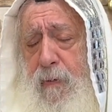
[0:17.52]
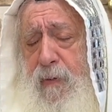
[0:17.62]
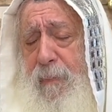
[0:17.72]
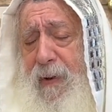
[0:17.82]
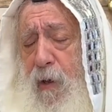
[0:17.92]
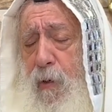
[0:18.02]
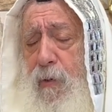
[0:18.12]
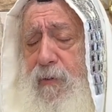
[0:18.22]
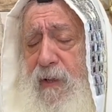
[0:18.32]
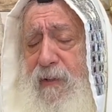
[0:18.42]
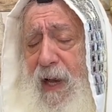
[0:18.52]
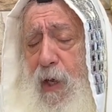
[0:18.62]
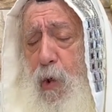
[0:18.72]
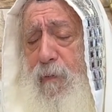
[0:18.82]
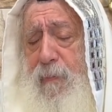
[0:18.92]
brachot that
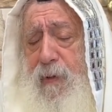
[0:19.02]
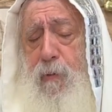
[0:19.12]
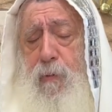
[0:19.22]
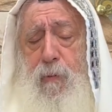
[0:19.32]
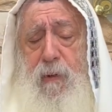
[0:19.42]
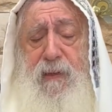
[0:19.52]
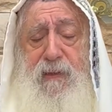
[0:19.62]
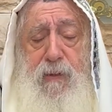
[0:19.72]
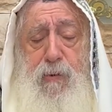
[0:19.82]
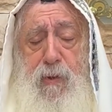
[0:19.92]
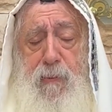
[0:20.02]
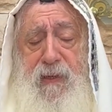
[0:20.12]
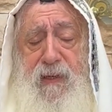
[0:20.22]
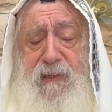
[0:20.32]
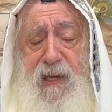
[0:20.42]
Yaakov Abinu he did to the
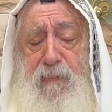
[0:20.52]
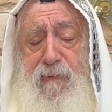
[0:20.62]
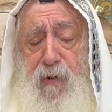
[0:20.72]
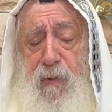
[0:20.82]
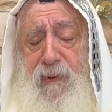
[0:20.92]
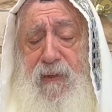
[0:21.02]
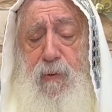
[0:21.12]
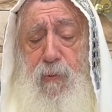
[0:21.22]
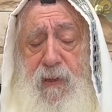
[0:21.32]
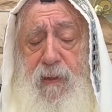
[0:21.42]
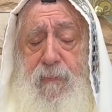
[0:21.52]
Bnei Israel before he passed away.